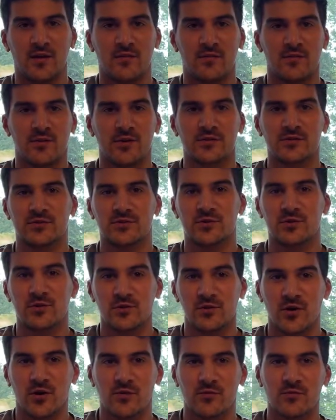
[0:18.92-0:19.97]
for those of you who
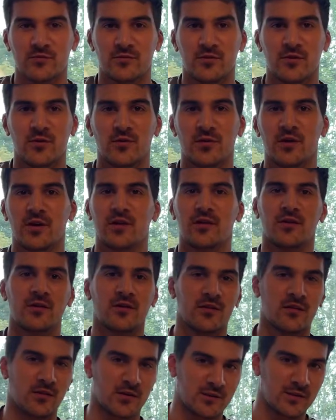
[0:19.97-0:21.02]
don't tune in,
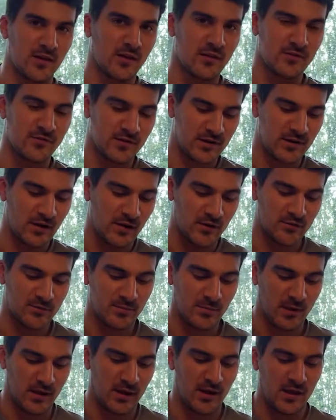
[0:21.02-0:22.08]
look at the other videos,
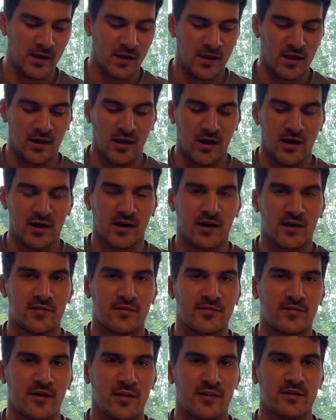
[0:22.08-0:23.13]
but I got a
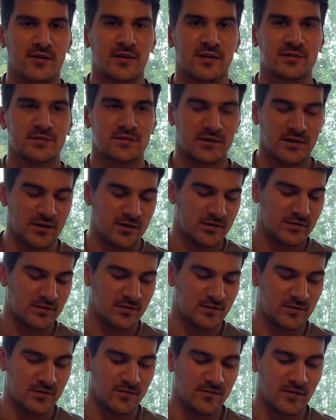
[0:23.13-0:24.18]
feather duster and
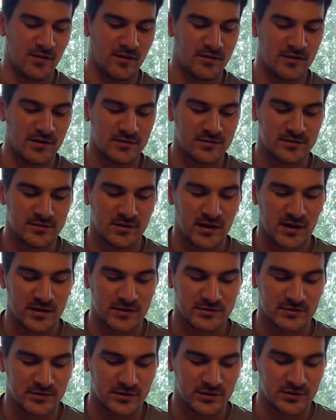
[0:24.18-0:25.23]
the feather duster
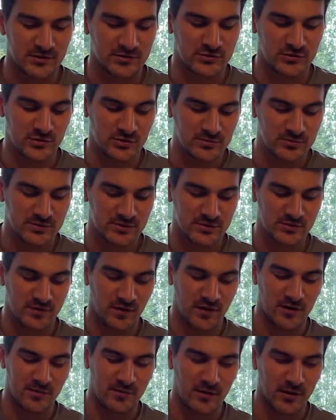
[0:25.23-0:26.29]
actually consumes this
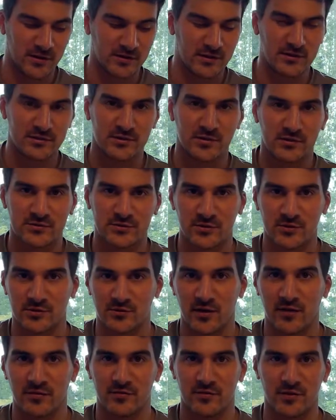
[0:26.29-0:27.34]
phytoplankton. It's also
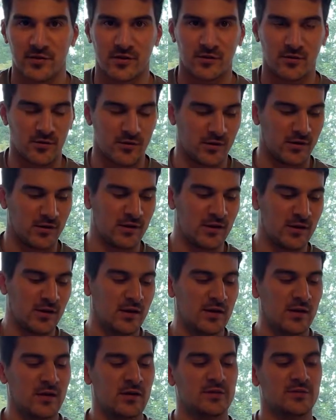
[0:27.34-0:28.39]
great for the coral.
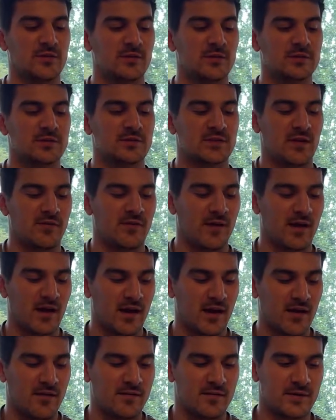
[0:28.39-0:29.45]
Some of the stuff I
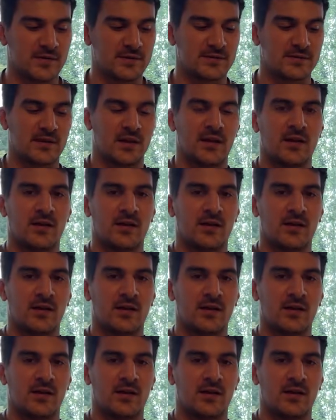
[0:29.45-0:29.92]
have is,